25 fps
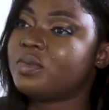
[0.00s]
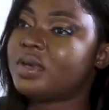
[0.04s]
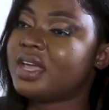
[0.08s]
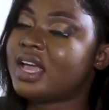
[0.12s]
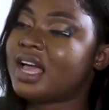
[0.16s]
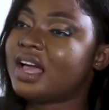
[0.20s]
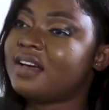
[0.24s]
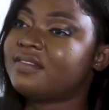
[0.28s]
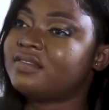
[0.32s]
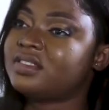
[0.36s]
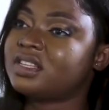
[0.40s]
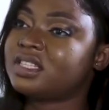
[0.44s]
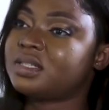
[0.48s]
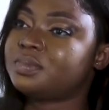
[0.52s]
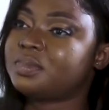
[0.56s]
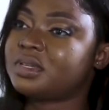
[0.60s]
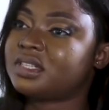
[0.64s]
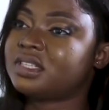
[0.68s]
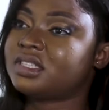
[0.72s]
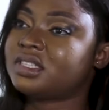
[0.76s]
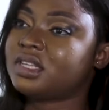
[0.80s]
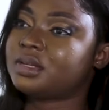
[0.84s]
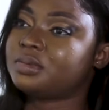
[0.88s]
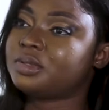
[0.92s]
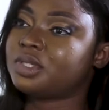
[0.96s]
we have this
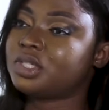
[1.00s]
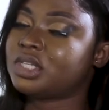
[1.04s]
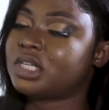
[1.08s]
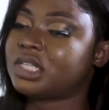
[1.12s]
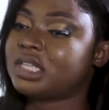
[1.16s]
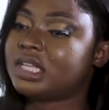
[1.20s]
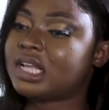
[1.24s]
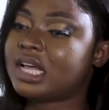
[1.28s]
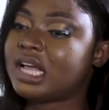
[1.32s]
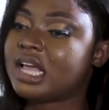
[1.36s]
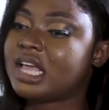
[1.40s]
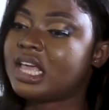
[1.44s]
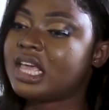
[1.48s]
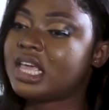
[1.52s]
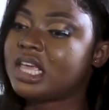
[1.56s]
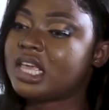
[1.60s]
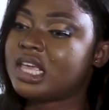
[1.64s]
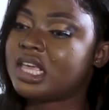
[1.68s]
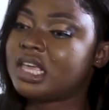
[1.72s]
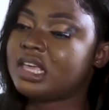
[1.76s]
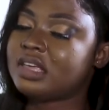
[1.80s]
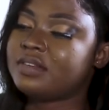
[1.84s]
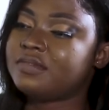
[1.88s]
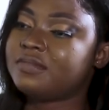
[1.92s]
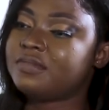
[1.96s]
perception that
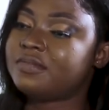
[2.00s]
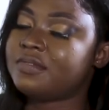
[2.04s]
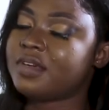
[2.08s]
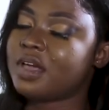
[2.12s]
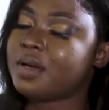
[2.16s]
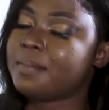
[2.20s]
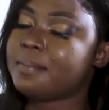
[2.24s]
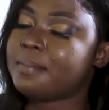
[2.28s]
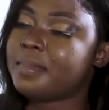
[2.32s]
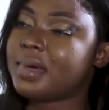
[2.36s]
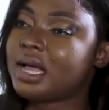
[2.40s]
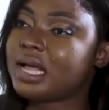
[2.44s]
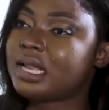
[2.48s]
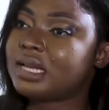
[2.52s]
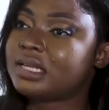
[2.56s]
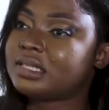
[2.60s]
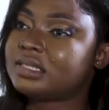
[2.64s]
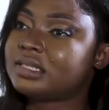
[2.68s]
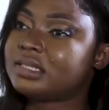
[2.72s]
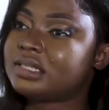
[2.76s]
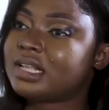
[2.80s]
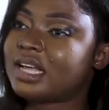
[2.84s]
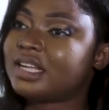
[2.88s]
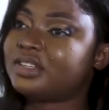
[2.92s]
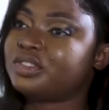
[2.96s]
if a man
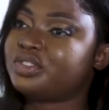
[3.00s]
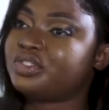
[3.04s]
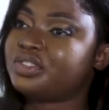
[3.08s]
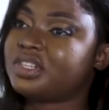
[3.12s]
starts